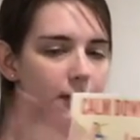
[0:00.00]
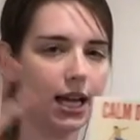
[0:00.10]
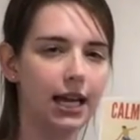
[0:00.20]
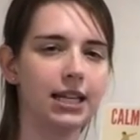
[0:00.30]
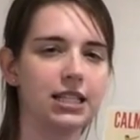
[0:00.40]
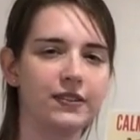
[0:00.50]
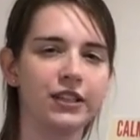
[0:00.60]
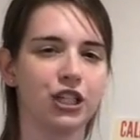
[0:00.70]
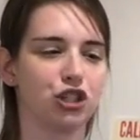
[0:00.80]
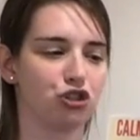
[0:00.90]
and he's
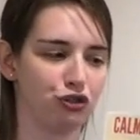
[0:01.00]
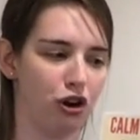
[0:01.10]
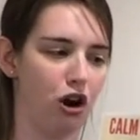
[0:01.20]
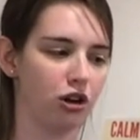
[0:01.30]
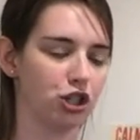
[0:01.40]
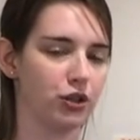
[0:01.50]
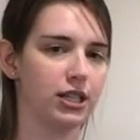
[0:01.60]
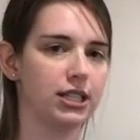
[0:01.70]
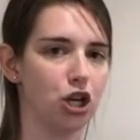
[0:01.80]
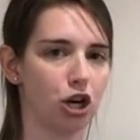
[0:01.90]
feeling strong. So
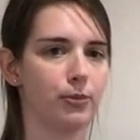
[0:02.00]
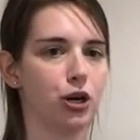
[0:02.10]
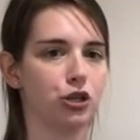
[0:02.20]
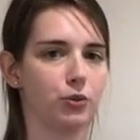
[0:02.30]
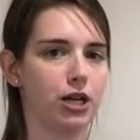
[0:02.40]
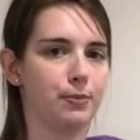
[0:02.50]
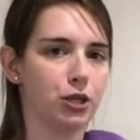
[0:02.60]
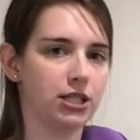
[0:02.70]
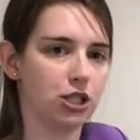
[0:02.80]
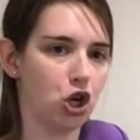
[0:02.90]
this yoga pose where he
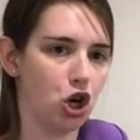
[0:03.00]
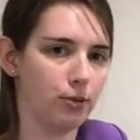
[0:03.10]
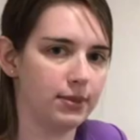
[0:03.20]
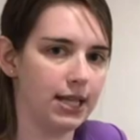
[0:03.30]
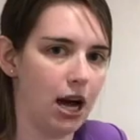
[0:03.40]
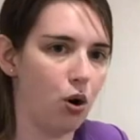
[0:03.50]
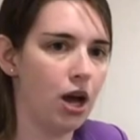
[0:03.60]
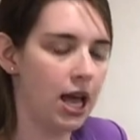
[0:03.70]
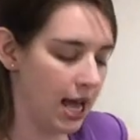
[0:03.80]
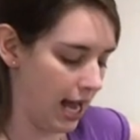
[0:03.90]
puts his arms out
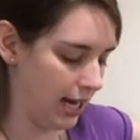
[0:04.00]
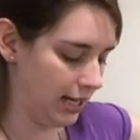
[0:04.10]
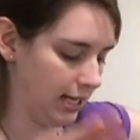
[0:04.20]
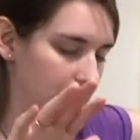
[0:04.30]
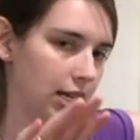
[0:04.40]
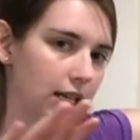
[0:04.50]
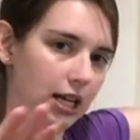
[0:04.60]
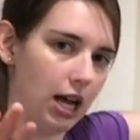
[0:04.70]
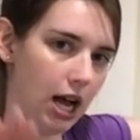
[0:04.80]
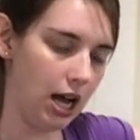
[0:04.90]
and he
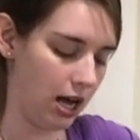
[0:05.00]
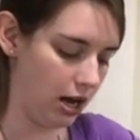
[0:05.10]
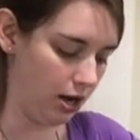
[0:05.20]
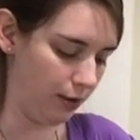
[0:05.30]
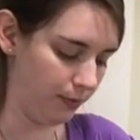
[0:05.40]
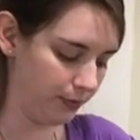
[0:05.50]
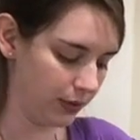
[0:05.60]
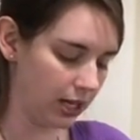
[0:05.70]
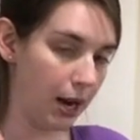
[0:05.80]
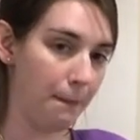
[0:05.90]

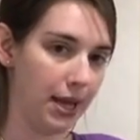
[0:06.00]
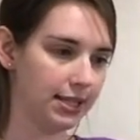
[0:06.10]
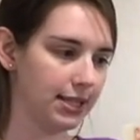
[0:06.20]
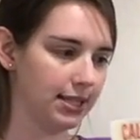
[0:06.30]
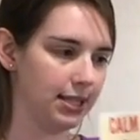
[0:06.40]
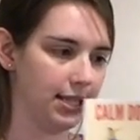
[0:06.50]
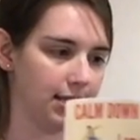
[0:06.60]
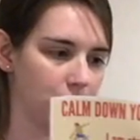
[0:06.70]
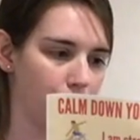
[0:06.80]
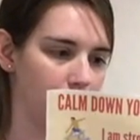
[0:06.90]
kind of bends his knees a
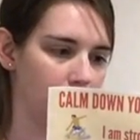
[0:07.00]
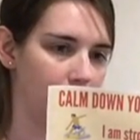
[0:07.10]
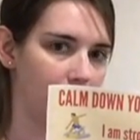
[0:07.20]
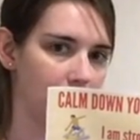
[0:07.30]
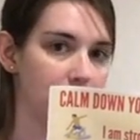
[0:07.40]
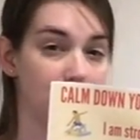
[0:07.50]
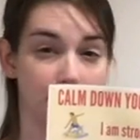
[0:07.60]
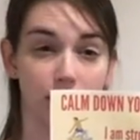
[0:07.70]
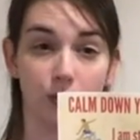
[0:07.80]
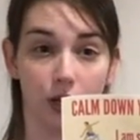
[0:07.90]
little bit like this
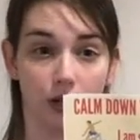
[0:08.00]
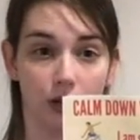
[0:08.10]
is what you'll